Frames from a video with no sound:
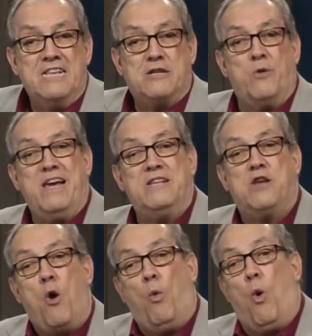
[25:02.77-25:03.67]
So
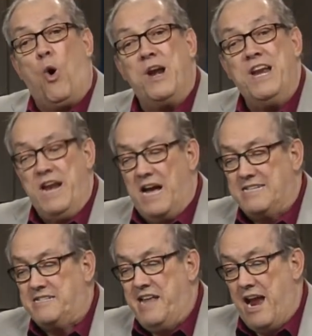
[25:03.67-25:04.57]
he's warning
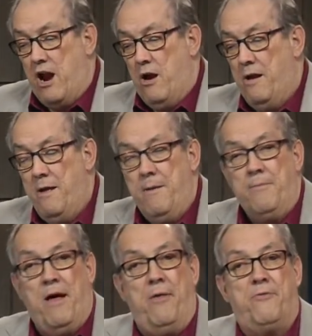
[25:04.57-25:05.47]
us there.
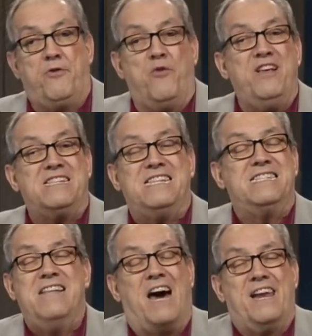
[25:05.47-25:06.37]
So this
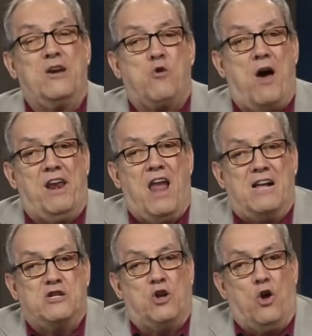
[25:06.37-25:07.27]
is not in
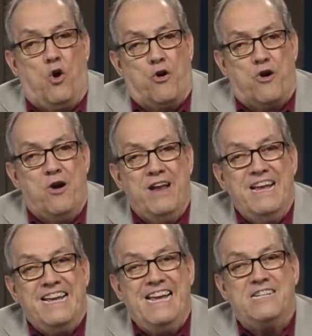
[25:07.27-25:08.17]
chronological order.
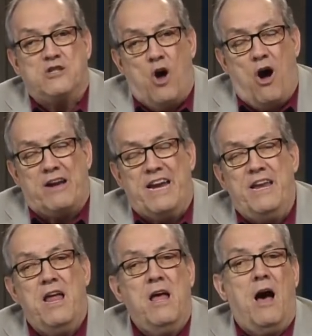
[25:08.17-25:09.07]
He's
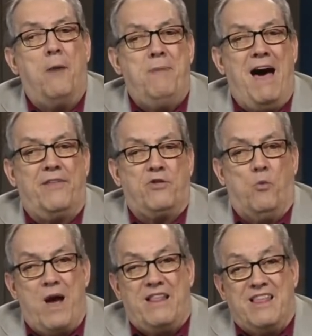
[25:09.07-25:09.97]
talking about
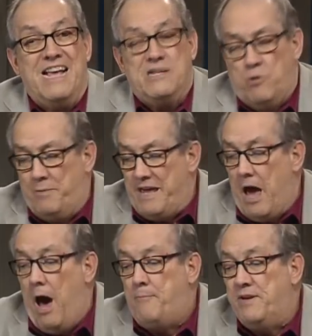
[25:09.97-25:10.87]
the way things will
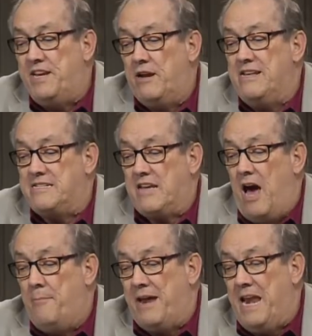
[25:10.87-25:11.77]
be up until his
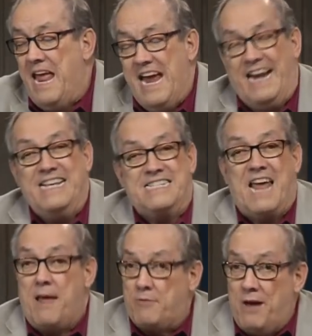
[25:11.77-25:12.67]
coming. And he
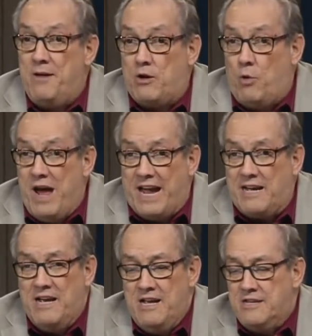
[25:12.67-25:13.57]
said, I'm coming
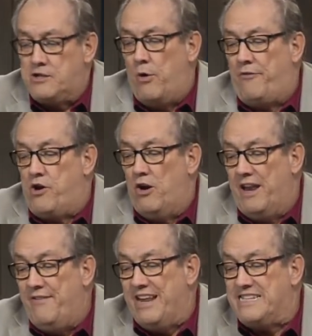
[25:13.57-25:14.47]
quick. So if you're
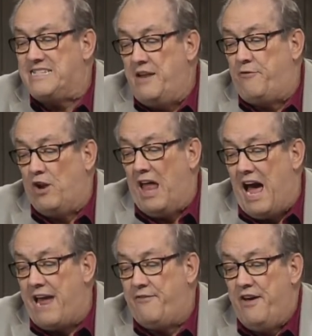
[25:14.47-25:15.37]
living a sinful
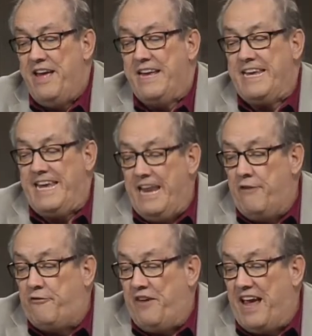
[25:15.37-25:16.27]
life, get
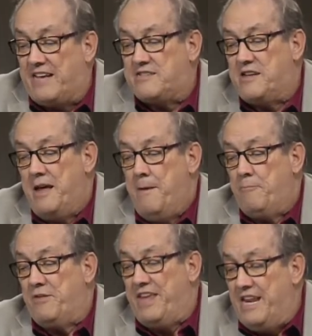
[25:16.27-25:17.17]
it fixed,
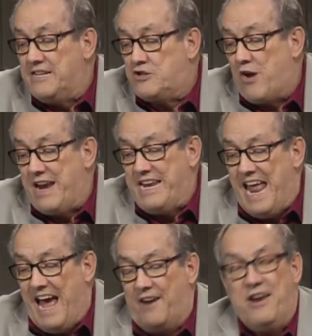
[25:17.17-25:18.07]
get it
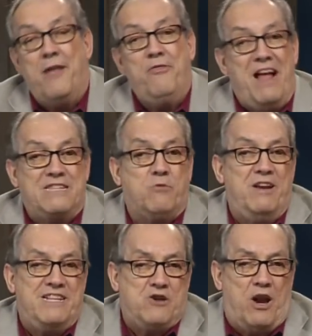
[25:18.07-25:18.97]
straightened out. That's
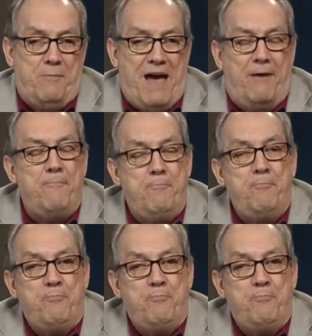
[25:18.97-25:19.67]
what it's all about.